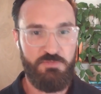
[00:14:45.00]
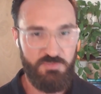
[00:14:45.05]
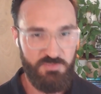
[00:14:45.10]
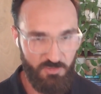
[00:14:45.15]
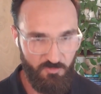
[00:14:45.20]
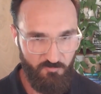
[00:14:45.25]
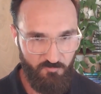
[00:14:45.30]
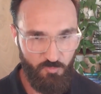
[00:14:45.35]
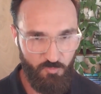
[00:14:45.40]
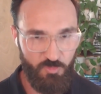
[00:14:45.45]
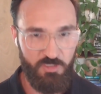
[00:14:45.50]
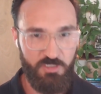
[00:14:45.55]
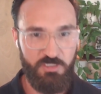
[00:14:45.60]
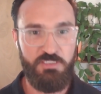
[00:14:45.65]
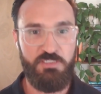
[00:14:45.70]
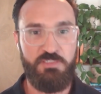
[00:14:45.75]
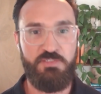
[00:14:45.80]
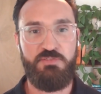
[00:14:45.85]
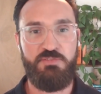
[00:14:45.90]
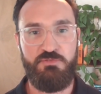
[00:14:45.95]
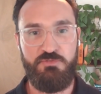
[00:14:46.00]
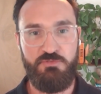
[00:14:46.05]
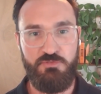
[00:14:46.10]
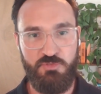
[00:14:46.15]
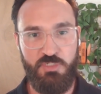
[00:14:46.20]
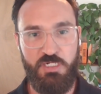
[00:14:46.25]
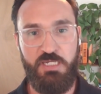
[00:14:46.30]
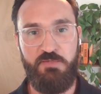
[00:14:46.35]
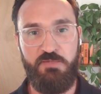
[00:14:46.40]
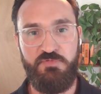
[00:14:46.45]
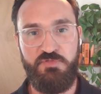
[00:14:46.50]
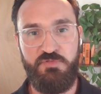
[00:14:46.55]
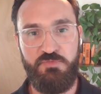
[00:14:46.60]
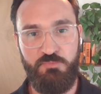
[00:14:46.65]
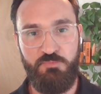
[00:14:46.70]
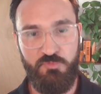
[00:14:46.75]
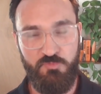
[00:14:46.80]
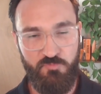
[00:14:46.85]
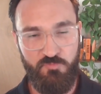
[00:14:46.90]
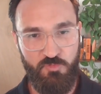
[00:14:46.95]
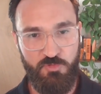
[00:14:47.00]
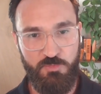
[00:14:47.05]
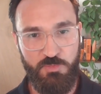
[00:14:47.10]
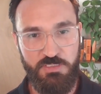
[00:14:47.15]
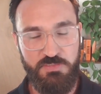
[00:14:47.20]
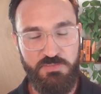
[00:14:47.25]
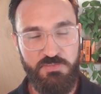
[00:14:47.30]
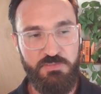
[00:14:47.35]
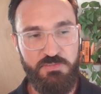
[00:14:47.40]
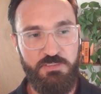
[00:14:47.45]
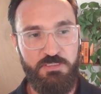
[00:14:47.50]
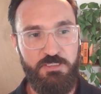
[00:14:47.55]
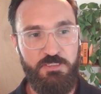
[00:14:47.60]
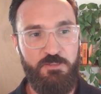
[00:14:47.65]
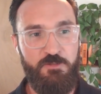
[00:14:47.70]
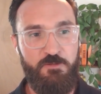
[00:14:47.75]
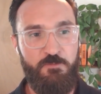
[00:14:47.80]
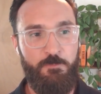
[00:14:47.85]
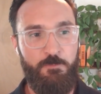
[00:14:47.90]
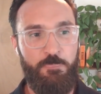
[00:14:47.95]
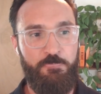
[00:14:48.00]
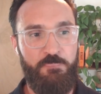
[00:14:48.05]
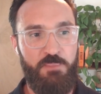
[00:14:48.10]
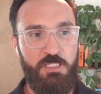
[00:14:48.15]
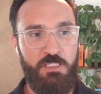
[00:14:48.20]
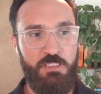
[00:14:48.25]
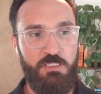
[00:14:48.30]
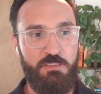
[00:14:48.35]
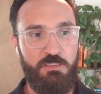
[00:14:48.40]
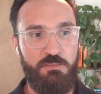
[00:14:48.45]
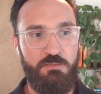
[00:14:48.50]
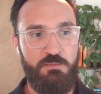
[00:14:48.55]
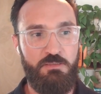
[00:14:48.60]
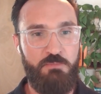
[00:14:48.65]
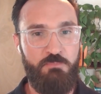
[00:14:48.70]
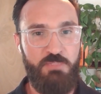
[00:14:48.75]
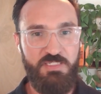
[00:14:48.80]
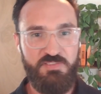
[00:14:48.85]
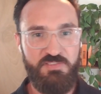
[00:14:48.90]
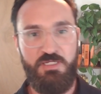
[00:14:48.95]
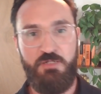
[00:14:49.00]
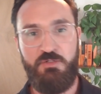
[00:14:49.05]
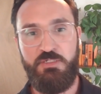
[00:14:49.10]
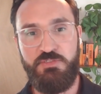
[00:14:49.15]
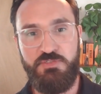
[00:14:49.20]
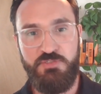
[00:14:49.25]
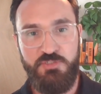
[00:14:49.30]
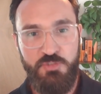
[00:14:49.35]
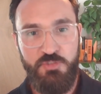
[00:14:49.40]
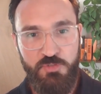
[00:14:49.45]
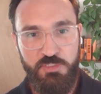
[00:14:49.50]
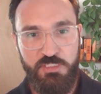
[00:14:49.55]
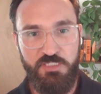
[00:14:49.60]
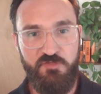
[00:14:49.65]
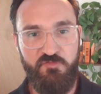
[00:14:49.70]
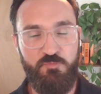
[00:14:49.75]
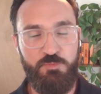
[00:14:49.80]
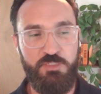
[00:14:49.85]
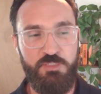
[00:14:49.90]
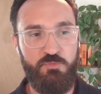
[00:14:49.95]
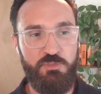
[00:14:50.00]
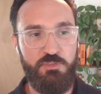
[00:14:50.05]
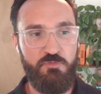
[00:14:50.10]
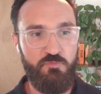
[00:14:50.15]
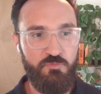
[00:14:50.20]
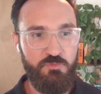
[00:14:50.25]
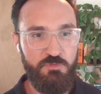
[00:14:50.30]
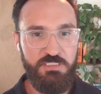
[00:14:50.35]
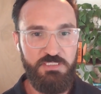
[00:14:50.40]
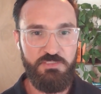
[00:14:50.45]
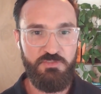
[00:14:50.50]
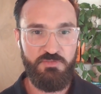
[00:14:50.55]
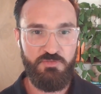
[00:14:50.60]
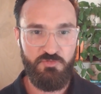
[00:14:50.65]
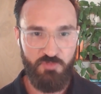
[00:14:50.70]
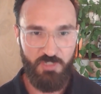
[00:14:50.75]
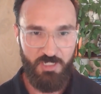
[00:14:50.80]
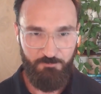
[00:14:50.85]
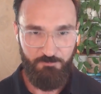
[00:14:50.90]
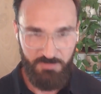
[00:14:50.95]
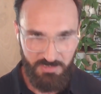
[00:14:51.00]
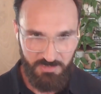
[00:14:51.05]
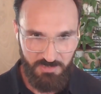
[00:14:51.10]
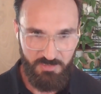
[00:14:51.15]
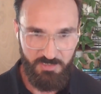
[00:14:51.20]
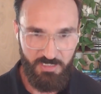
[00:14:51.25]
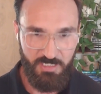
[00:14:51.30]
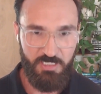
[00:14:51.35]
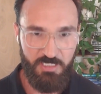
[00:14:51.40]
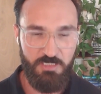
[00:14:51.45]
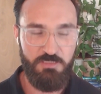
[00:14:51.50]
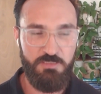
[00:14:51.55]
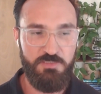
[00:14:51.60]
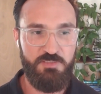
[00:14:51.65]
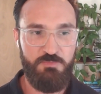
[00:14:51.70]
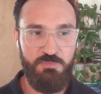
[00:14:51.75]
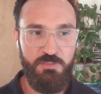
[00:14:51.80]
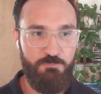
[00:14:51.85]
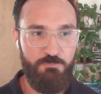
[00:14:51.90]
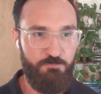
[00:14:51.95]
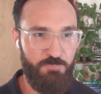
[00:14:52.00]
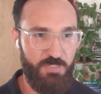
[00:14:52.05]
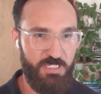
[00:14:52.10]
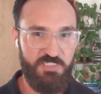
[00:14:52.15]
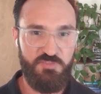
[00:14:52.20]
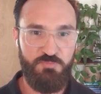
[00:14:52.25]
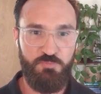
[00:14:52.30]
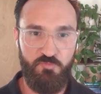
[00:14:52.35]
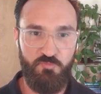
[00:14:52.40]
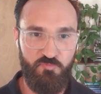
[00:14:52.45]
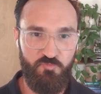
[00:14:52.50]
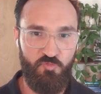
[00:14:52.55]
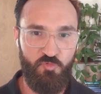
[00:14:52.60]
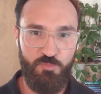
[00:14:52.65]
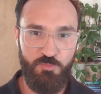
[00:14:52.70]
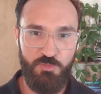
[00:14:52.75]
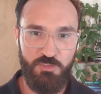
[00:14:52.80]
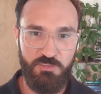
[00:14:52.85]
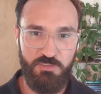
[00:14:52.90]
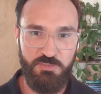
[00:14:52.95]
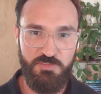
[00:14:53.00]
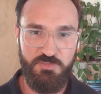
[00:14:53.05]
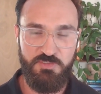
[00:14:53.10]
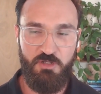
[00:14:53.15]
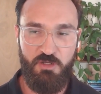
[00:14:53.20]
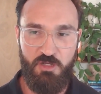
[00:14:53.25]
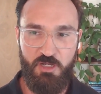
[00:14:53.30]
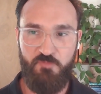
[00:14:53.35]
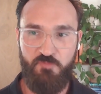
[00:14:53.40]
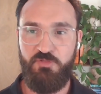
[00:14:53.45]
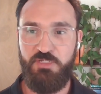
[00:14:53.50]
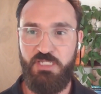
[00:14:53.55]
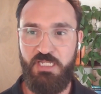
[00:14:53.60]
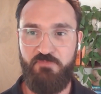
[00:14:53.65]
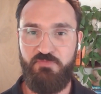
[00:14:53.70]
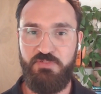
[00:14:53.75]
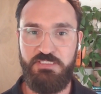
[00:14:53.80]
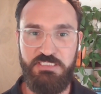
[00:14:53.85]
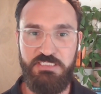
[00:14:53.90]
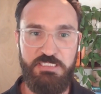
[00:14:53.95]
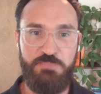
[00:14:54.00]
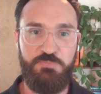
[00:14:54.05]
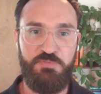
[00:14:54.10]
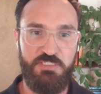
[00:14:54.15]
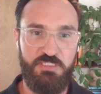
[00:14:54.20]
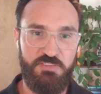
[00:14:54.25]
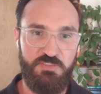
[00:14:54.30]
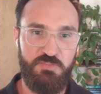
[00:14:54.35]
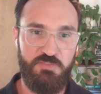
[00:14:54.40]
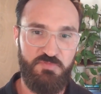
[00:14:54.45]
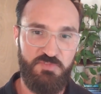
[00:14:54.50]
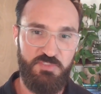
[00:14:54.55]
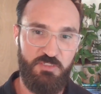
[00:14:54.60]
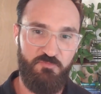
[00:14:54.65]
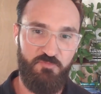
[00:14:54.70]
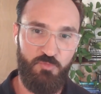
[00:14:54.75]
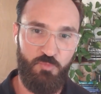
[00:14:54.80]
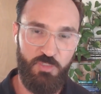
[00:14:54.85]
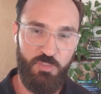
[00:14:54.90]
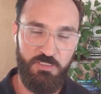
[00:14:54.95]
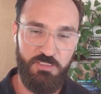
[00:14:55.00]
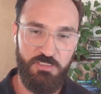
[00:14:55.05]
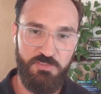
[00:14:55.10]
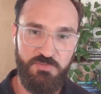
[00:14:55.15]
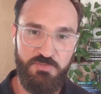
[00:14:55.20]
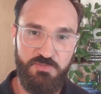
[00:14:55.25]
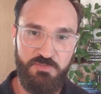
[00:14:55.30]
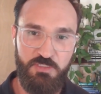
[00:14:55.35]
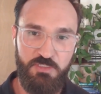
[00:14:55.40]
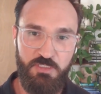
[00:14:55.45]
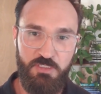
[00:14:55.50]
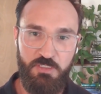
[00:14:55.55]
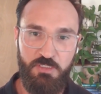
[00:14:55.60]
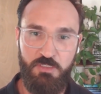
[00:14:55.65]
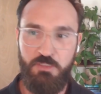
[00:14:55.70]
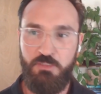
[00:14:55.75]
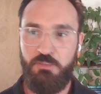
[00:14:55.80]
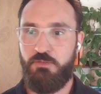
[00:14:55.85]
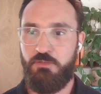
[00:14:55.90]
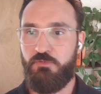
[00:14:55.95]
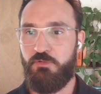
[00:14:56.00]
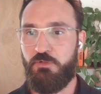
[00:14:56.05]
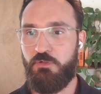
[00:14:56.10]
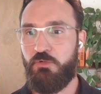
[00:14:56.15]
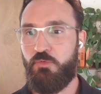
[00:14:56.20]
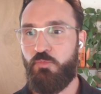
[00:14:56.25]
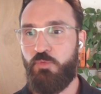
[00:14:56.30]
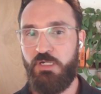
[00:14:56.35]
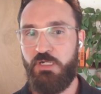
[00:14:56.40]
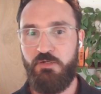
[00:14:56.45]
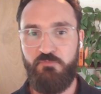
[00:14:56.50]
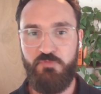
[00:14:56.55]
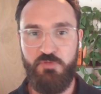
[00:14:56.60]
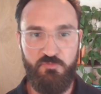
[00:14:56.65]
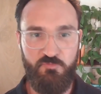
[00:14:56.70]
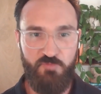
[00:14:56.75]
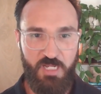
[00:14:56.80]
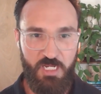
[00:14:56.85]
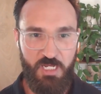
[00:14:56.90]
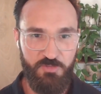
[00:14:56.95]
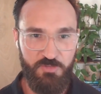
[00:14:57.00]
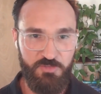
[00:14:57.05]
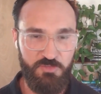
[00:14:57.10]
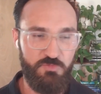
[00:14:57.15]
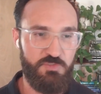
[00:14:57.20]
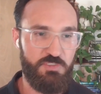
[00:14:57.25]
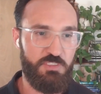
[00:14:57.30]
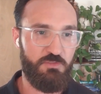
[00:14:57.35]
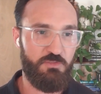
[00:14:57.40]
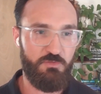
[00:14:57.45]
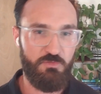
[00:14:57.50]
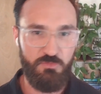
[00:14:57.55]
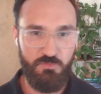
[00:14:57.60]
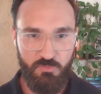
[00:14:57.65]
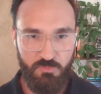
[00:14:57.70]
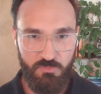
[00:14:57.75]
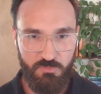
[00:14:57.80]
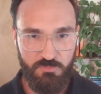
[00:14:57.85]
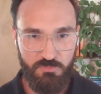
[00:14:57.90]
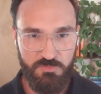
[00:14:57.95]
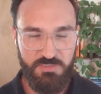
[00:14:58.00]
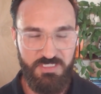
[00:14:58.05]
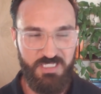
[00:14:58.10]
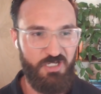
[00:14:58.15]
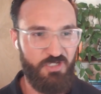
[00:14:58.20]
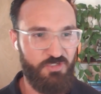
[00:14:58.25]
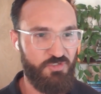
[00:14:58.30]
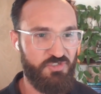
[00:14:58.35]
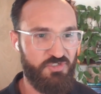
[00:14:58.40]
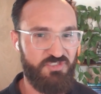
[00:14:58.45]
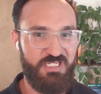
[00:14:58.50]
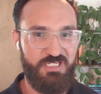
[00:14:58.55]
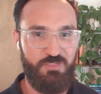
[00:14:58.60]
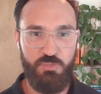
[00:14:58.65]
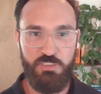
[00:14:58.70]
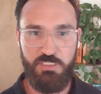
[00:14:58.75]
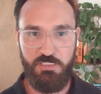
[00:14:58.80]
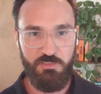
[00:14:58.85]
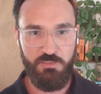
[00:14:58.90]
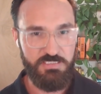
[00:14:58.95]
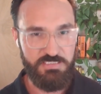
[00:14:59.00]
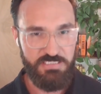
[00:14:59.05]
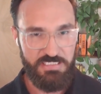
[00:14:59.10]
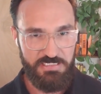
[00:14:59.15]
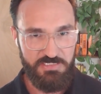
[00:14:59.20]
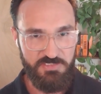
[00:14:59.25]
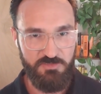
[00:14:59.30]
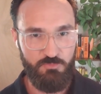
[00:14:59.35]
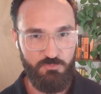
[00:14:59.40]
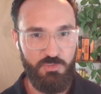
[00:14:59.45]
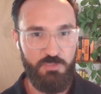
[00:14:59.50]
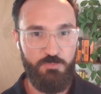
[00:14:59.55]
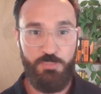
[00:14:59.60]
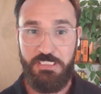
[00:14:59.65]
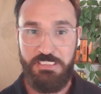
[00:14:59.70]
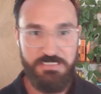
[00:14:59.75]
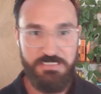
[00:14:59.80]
Self-awareness drives performance. And it may sound intuitive, but when you really drop into that, some of the best performers often have a deep sense of self-awareness. They're aware of their values and their goals. They understand what irritates them, what